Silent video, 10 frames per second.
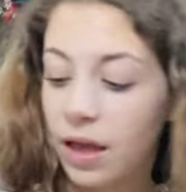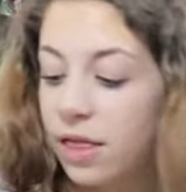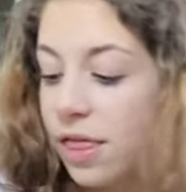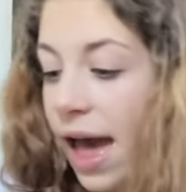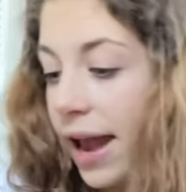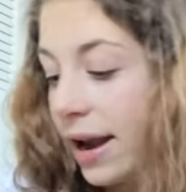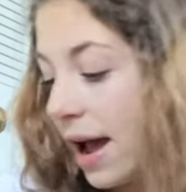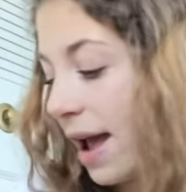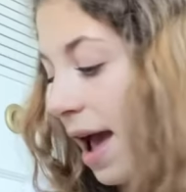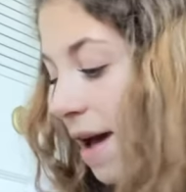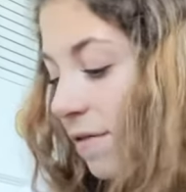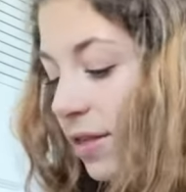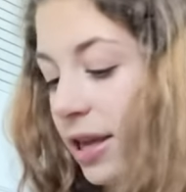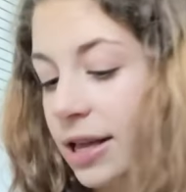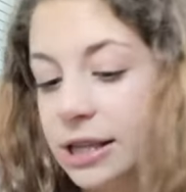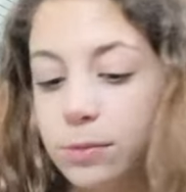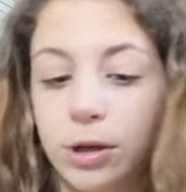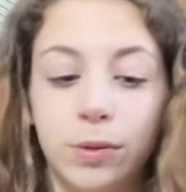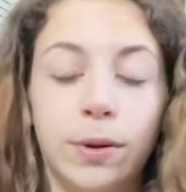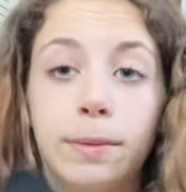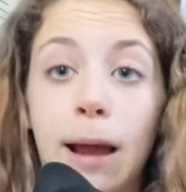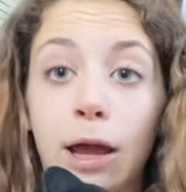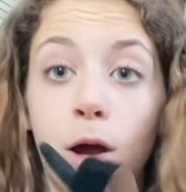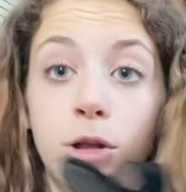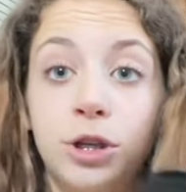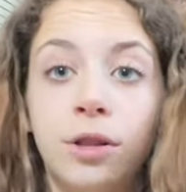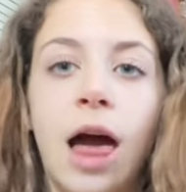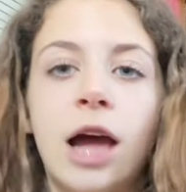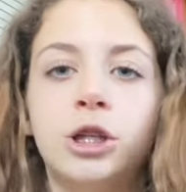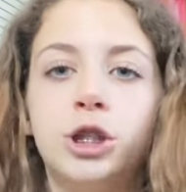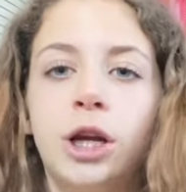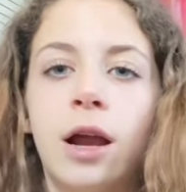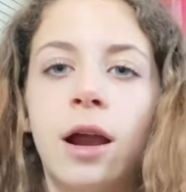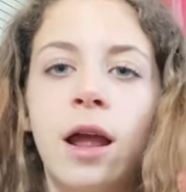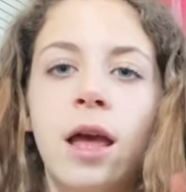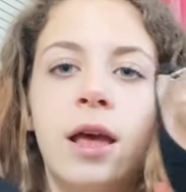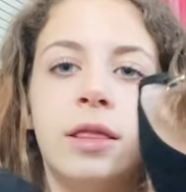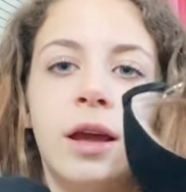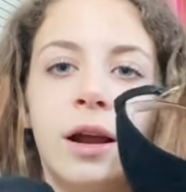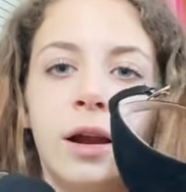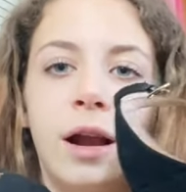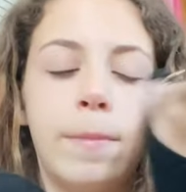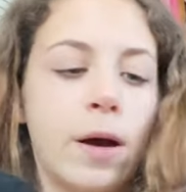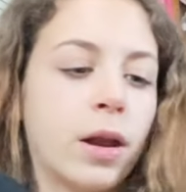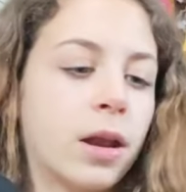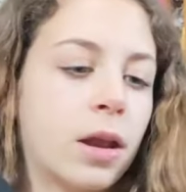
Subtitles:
Then I have these, which were my go-to last year. They're about are they